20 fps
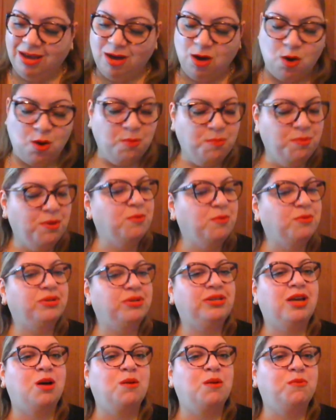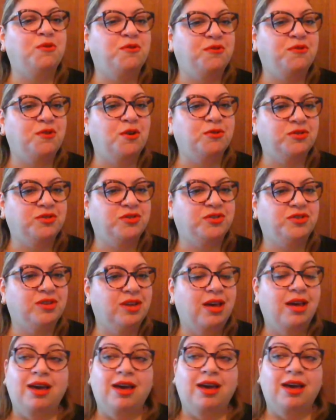Hope it was helpful, folks.
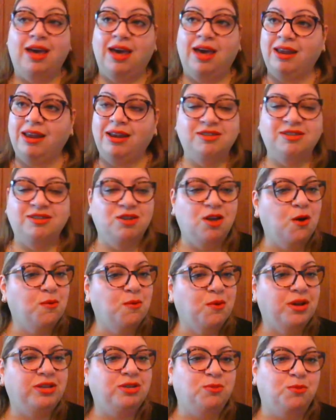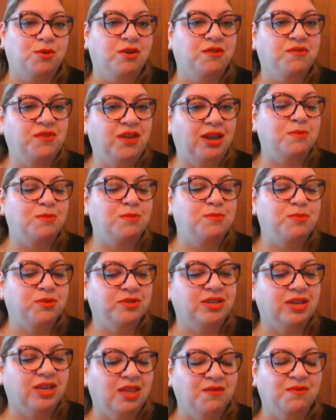And as always, we're available
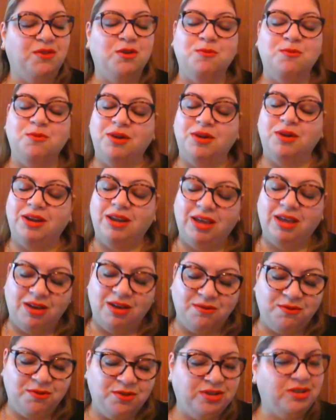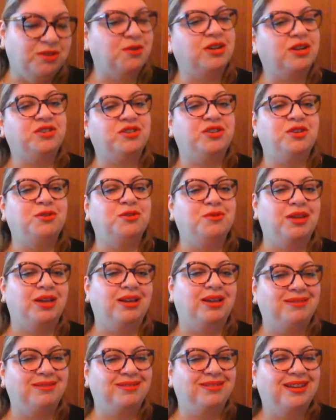to give you whatever direction you need.
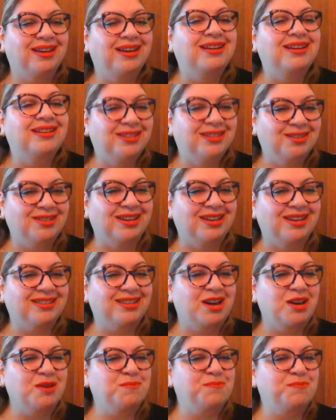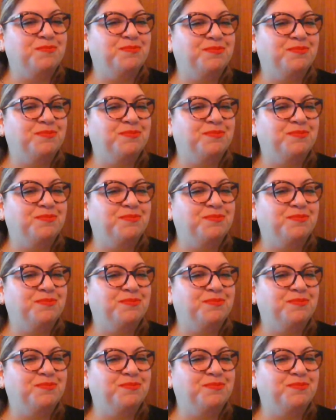Till next time.